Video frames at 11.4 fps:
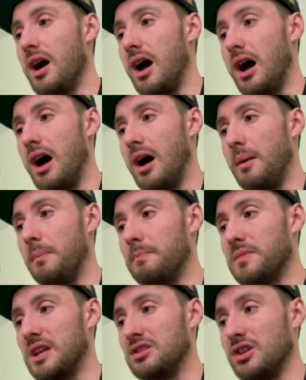
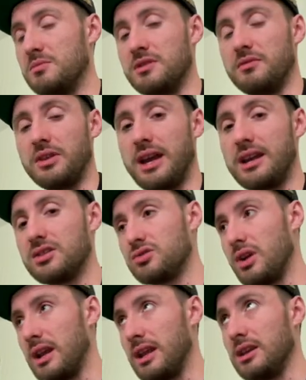in terms of like
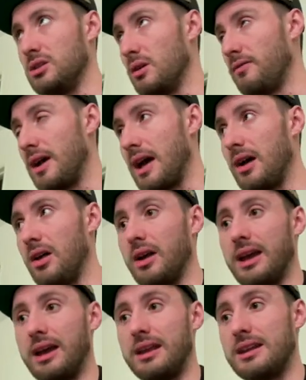trading QFL
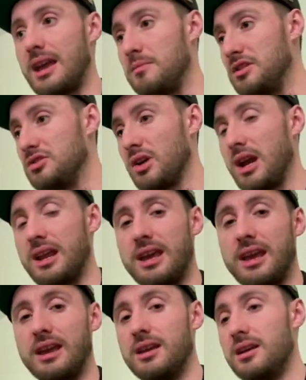and AB
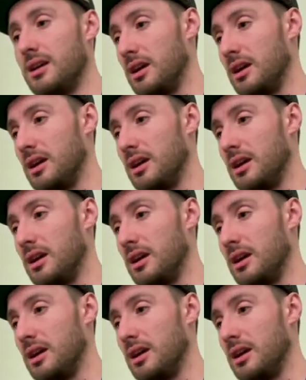trading,